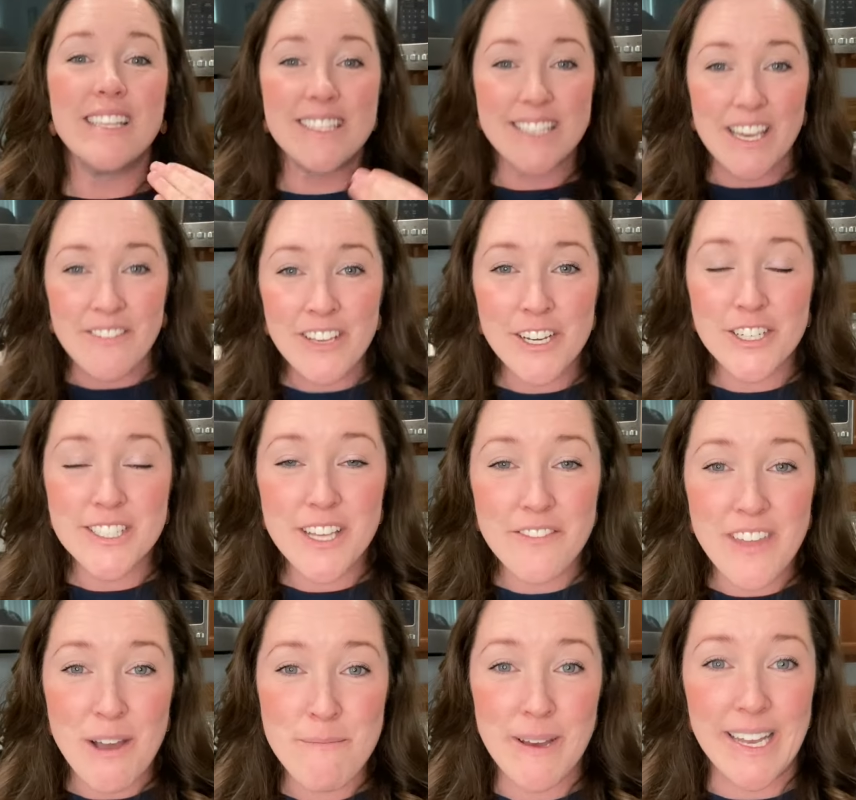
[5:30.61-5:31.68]
saving yourself
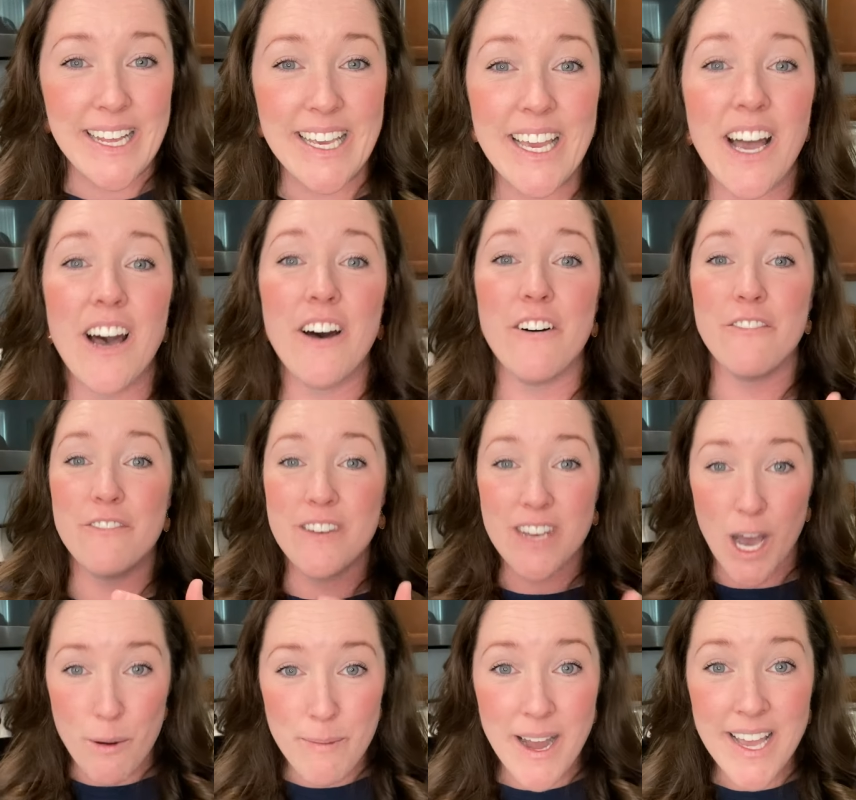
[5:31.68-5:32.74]
that money of
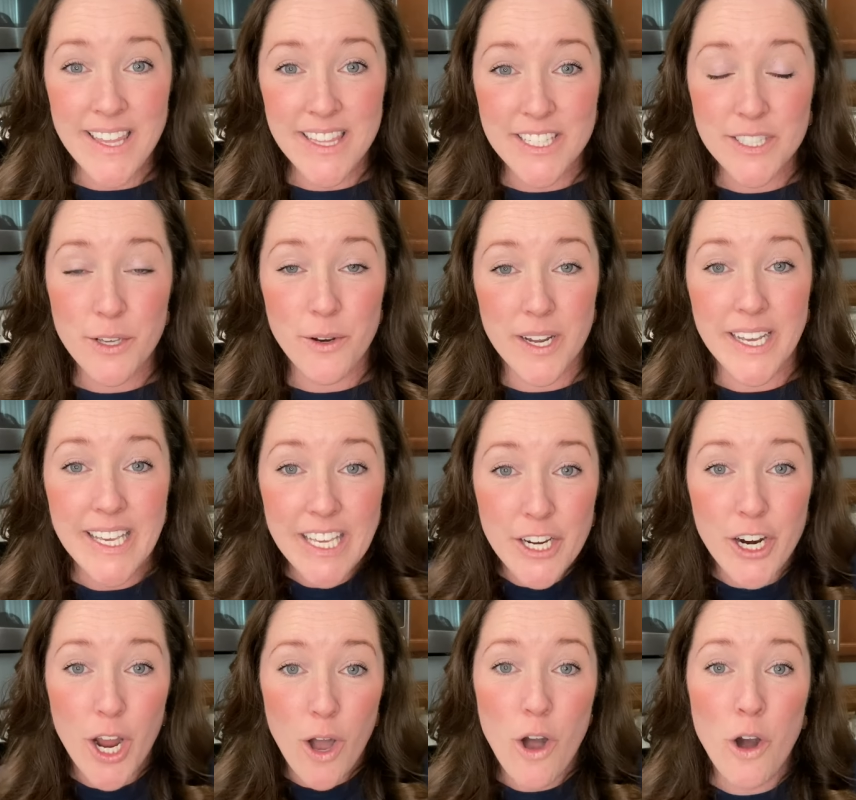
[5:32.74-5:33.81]
not buying the soda here
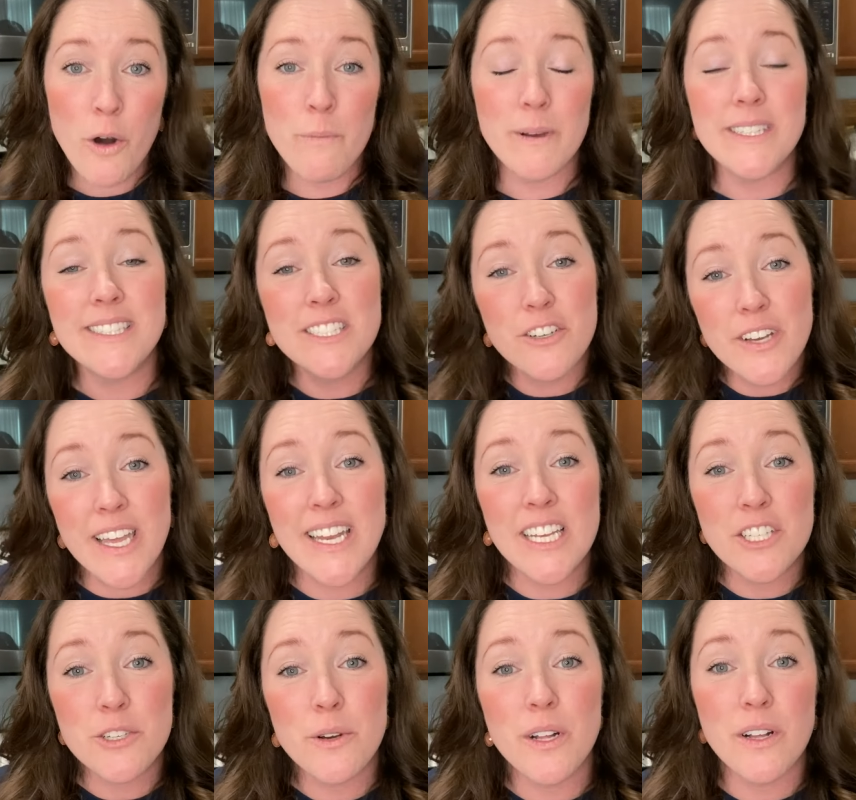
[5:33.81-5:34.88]
at home, but still getting
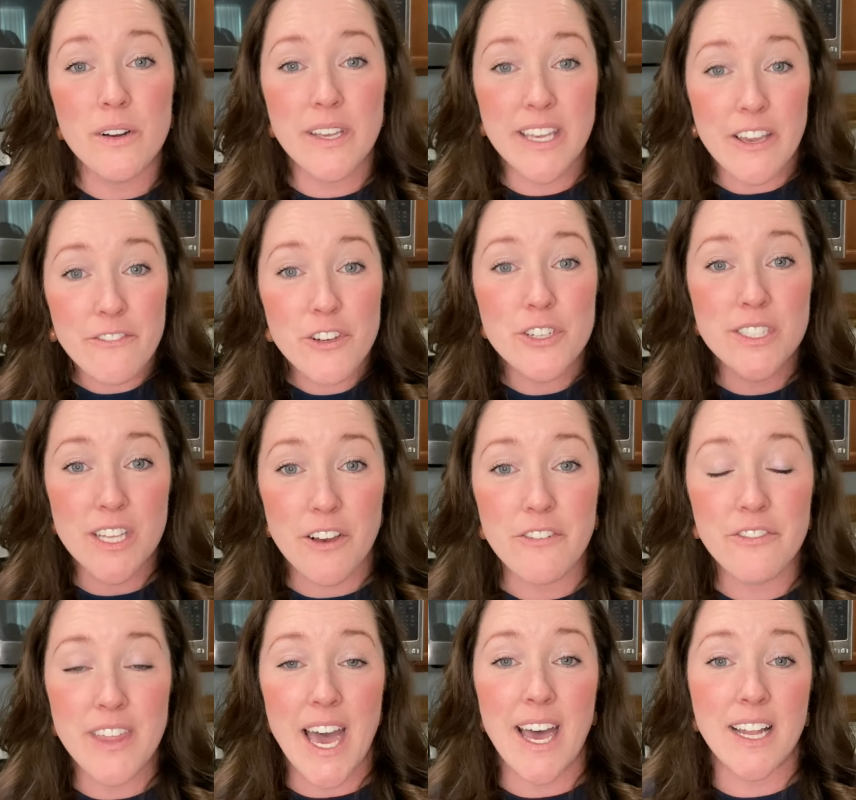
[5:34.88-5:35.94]
to give
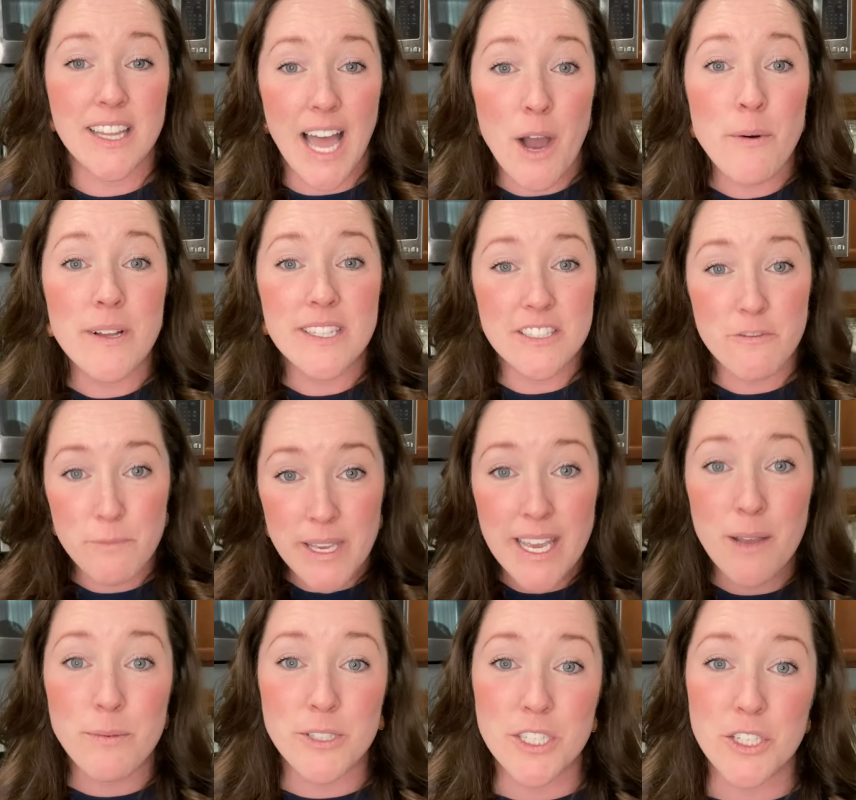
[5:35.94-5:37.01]
yourself that allowance of being
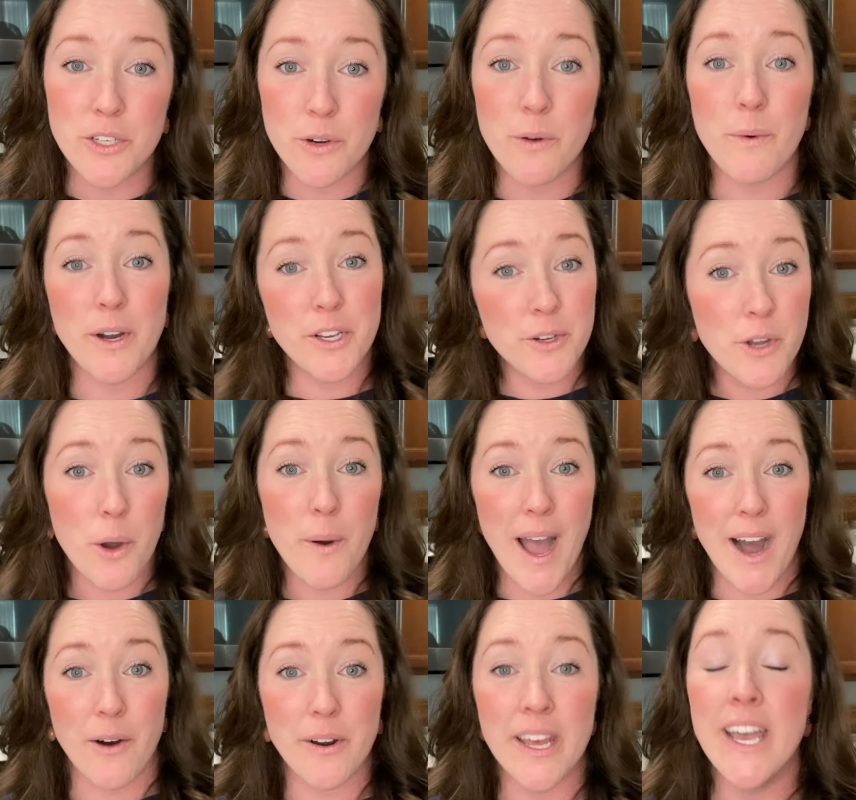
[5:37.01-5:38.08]
able to do it while you go
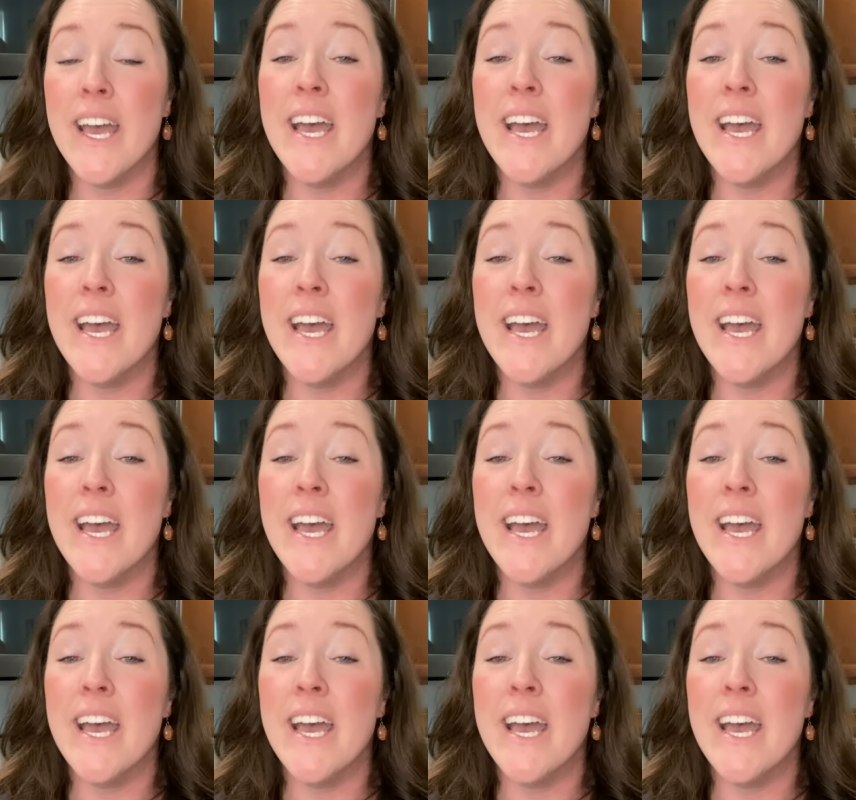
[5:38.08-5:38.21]
out